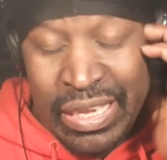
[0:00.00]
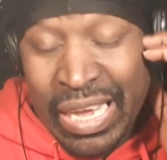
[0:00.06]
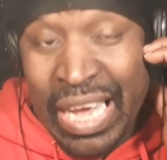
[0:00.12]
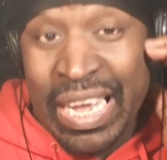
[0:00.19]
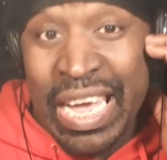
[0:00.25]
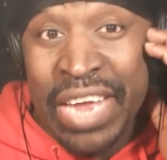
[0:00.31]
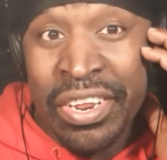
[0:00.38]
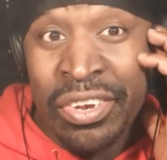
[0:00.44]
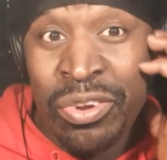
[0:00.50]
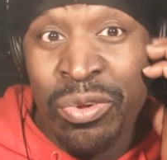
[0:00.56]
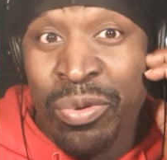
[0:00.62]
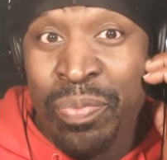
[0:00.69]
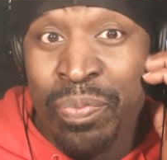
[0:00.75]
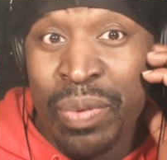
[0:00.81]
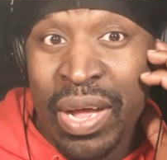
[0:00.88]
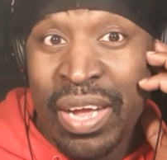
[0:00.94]
I got a new
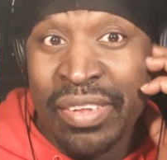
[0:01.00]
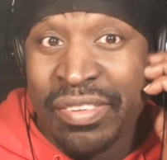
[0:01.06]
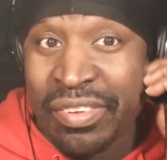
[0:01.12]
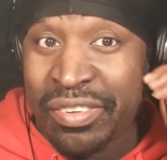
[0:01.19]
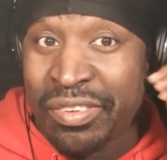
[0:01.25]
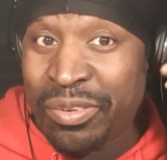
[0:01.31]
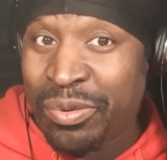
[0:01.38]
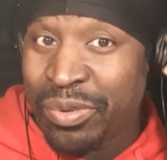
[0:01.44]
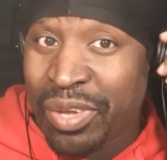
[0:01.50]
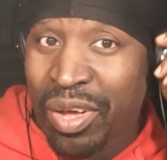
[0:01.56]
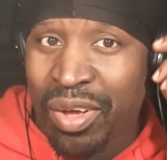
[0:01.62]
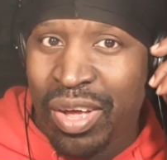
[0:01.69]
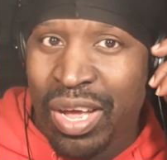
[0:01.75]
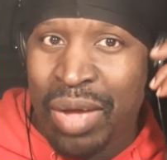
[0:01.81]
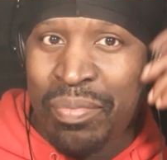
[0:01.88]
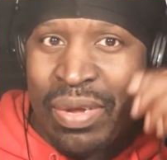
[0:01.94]
sponsor too,
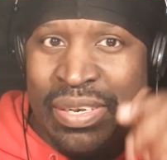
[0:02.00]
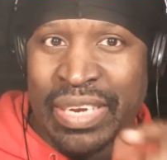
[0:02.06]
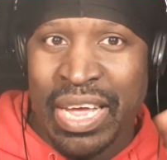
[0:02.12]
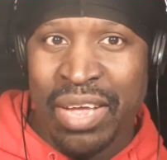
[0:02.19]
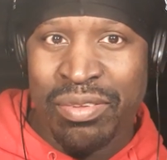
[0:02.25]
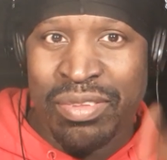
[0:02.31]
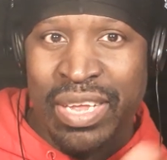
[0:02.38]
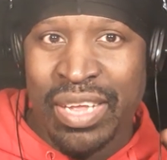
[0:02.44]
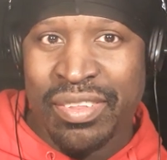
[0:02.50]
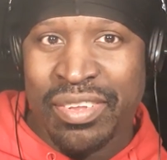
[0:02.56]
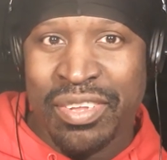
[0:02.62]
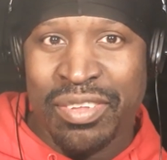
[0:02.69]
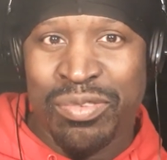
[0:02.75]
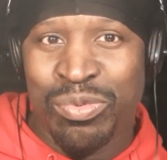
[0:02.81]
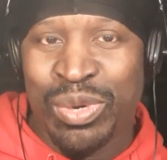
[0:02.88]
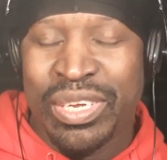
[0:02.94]
y'all. I'm gonna announce that
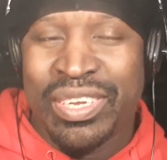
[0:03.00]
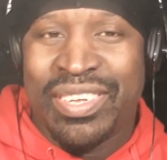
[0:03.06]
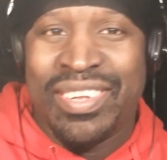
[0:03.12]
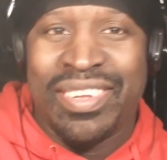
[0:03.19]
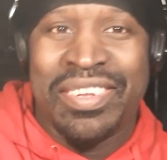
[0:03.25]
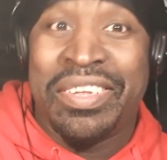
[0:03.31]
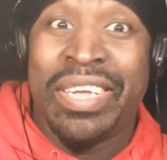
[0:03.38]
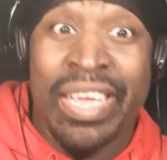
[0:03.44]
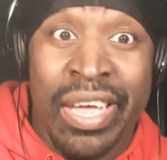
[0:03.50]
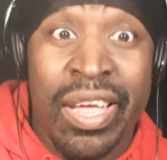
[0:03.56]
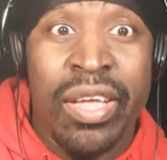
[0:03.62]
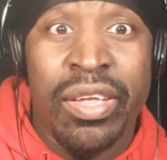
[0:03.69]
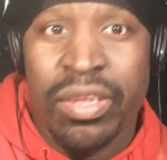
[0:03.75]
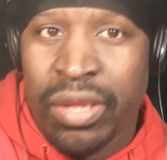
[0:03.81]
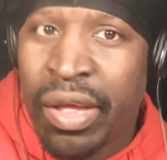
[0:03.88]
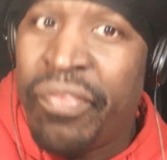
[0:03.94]
this week.
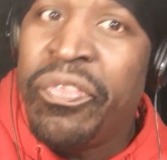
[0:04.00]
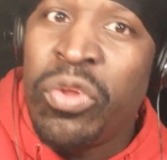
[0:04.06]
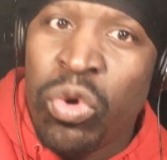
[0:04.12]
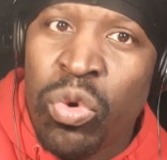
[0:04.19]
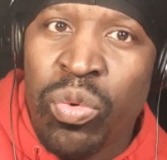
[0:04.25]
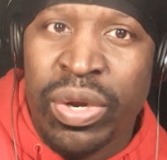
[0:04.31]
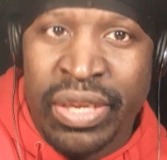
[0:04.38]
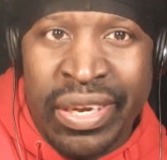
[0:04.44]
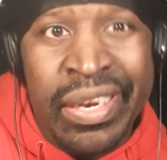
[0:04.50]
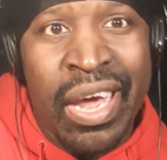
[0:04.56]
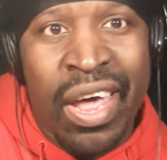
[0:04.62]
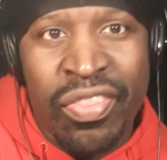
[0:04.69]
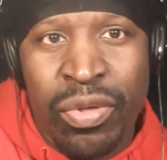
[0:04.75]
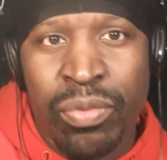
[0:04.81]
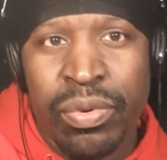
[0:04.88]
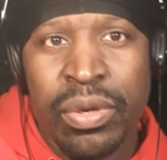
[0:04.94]
Yeah, a new one,
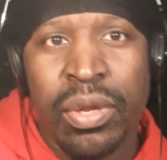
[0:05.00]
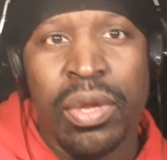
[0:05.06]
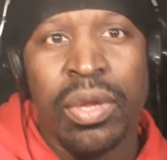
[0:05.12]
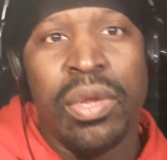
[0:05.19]
another one.